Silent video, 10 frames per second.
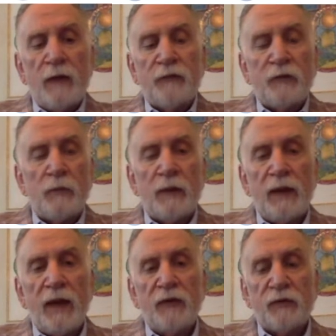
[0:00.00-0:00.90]
if
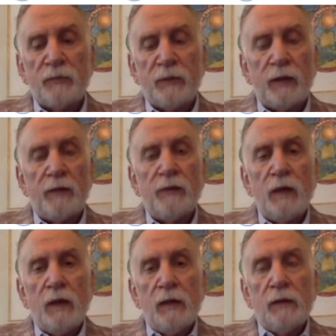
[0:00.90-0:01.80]
somebody has been
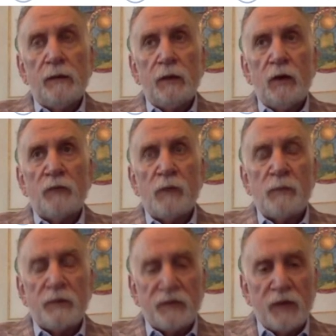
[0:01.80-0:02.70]

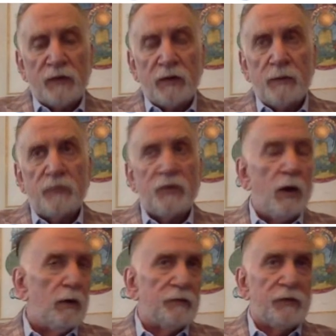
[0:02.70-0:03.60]
protecting
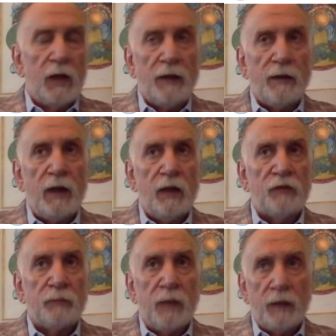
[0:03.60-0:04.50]
themselves and
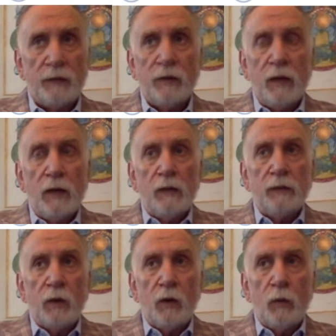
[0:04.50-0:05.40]
has been,
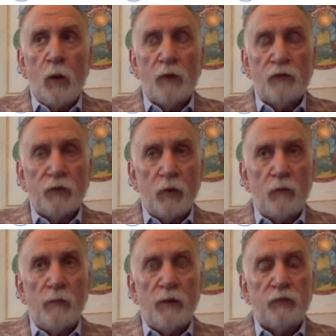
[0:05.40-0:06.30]
watching
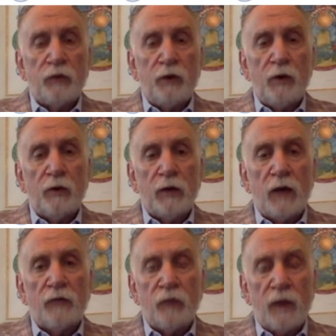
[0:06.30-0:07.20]
over, make sure they don't
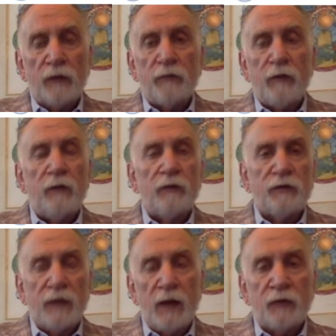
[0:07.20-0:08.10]
contract the virus,
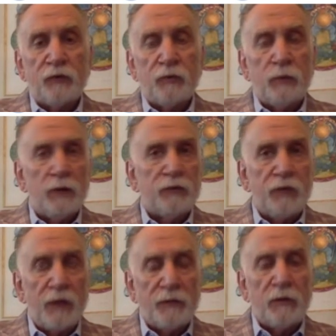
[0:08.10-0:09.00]
get out too much,
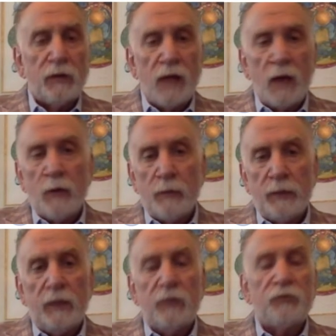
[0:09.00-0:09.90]
that they're allowing
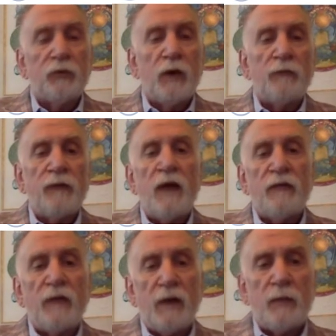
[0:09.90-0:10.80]
me in. So I have
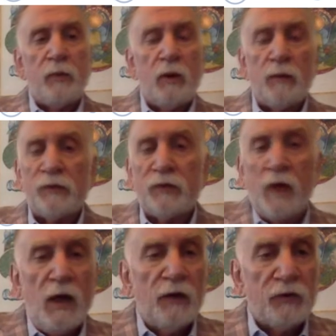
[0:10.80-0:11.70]
had
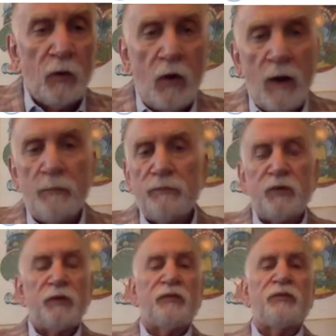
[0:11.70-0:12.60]
appointments. So I'm
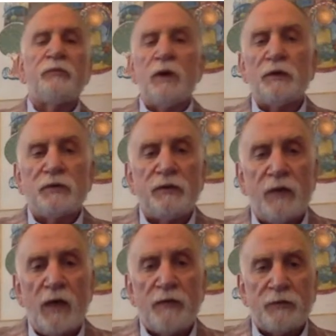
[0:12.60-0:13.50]
just thrilled to
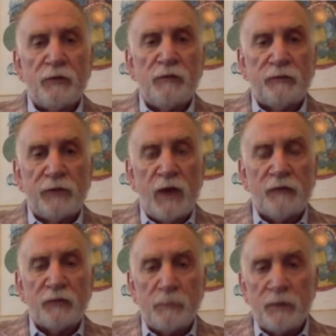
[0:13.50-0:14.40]
death to have
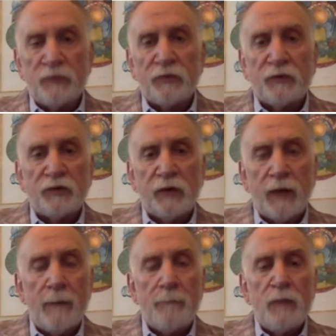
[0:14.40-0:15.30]
some business
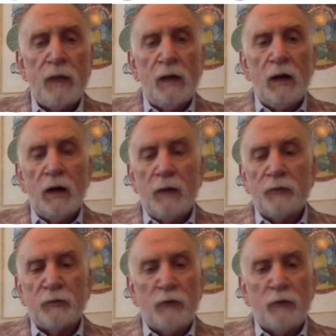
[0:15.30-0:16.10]
again. It was a